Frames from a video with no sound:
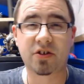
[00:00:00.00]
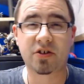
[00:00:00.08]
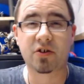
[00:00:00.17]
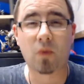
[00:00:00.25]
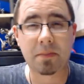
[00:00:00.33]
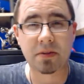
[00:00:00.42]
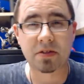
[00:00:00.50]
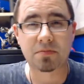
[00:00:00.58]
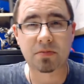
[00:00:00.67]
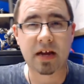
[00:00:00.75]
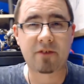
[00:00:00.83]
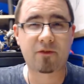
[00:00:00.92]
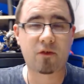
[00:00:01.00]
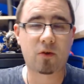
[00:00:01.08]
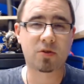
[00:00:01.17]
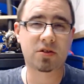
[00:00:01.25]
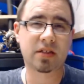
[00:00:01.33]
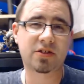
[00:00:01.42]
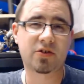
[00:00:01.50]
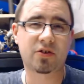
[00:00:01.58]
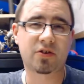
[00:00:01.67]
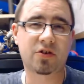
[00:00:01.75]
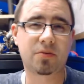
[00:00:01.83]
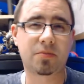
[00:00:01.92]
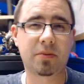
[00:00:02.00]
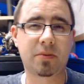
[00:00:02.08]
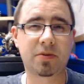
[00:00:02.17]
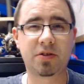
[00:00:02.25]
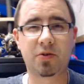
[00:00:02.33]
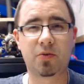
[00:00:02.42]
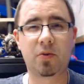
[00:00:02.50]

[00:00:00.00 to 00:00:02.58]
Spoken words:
because she's a large base, I guess, in a battle engine,